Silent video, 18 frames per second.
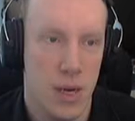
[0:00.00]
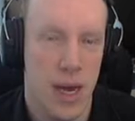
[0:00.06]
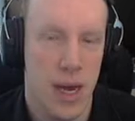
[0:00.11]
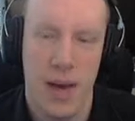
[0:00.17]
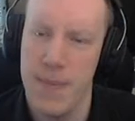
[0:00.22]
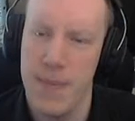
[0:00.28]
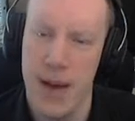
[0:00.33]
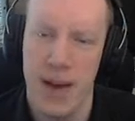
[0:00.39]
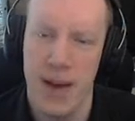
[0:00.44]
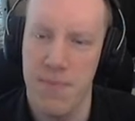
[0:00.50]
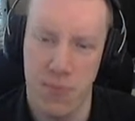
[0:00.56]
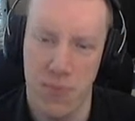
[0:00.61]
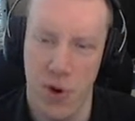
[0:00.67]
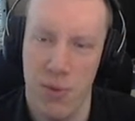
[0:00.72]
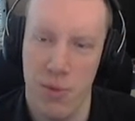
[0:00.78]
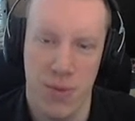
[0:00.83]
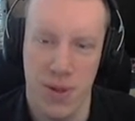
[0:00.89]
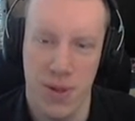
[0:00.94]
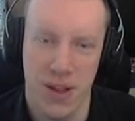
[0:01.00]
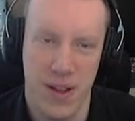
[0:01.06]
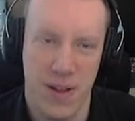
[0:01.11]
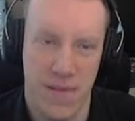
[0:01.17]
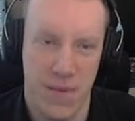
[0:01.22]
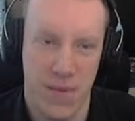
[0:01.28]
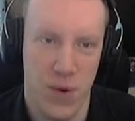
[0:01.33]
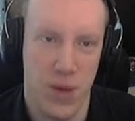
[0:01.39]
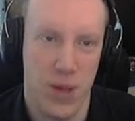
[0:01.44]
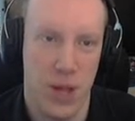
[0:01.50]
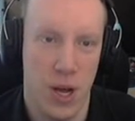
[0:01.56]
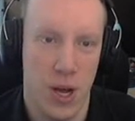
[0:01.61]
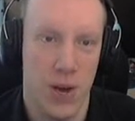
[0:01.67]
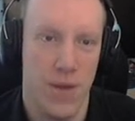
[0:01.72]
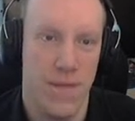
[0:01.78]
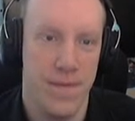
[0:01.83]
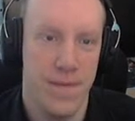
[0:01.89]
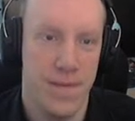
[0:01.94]
I might probably fall
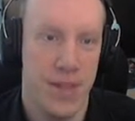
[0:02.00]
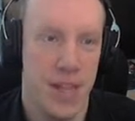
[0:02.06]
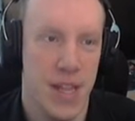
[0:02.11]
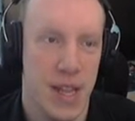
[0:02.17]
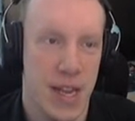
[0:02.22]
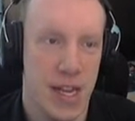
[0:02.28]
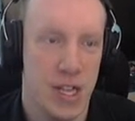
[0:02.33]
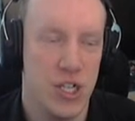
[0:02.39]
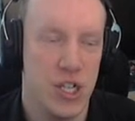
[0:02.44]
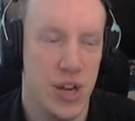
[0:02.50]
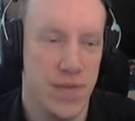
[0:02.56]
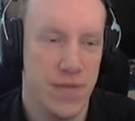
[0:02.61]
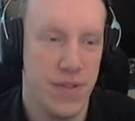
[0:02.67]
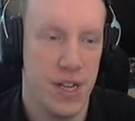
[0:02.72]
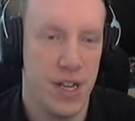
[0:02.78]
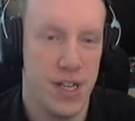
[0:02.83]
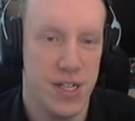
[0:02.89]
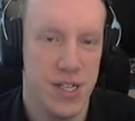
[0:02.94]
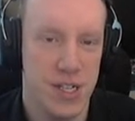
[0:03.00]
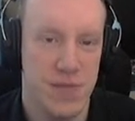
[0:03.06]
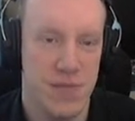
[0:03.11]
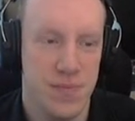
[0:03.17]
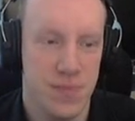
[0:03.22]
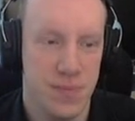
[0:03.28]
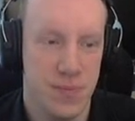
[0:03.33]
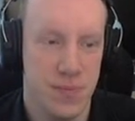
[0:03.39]
off the edge after this.